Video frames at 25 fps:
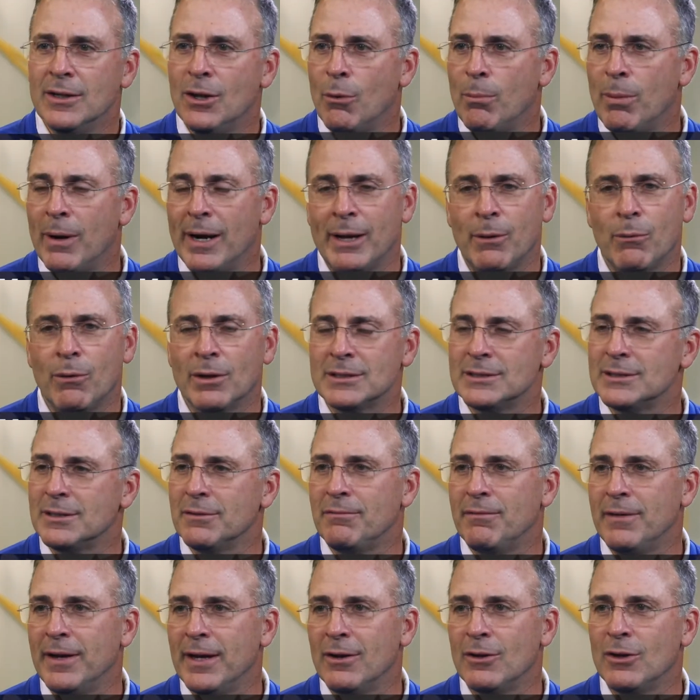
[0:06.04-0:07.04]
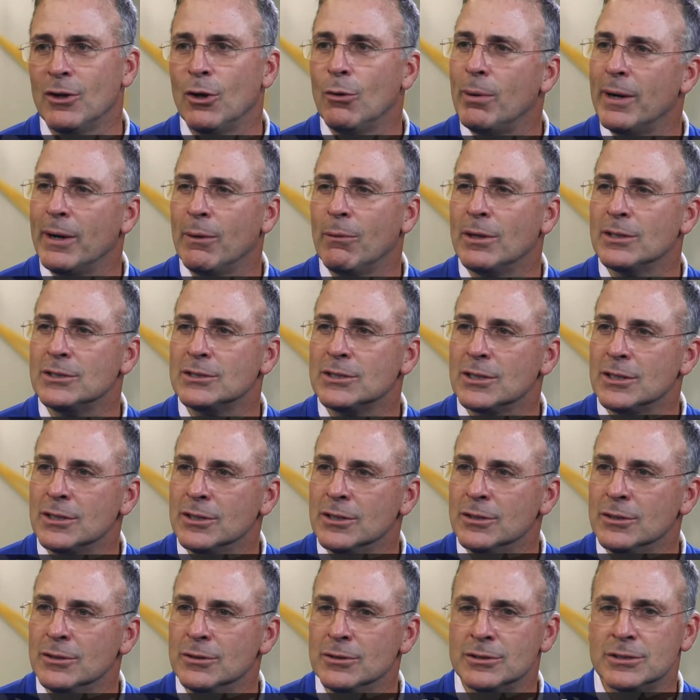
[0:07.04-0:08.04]
Nobody wants to fail. Nobody wants to
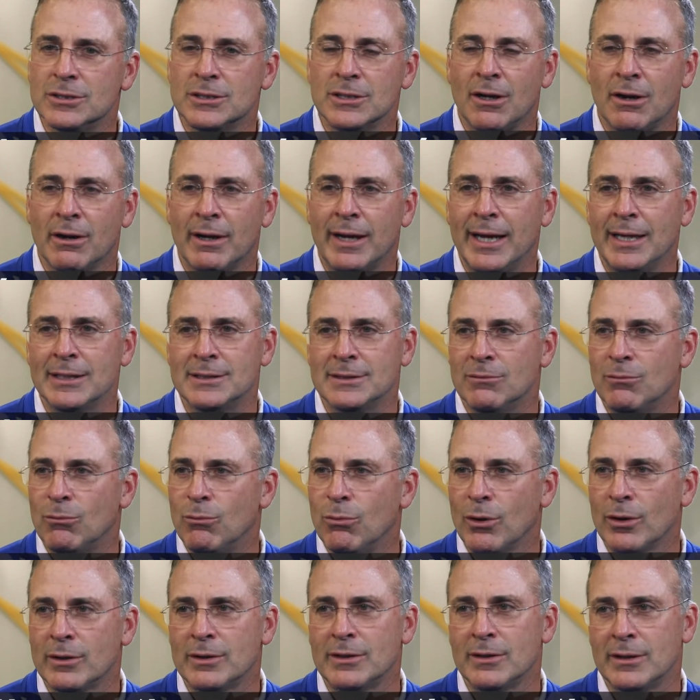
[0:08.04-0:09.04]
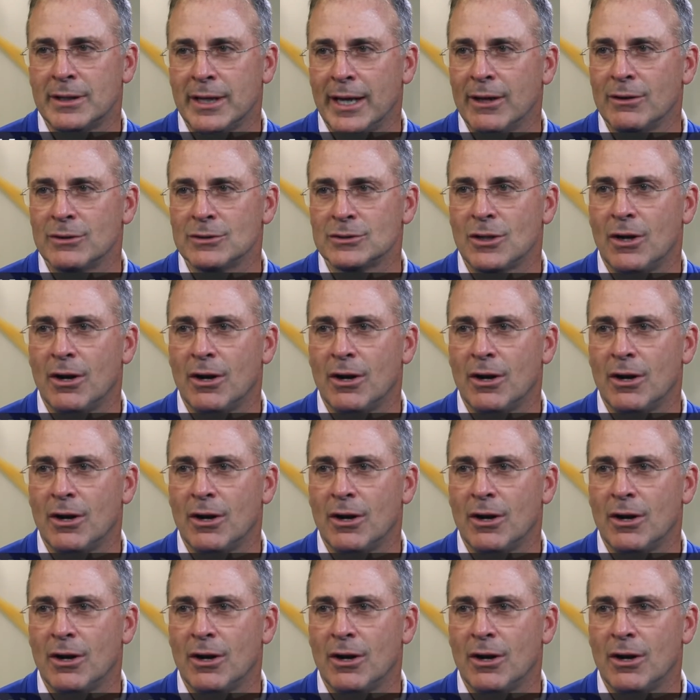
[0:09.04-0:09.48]
lose. Our kids have worked their tails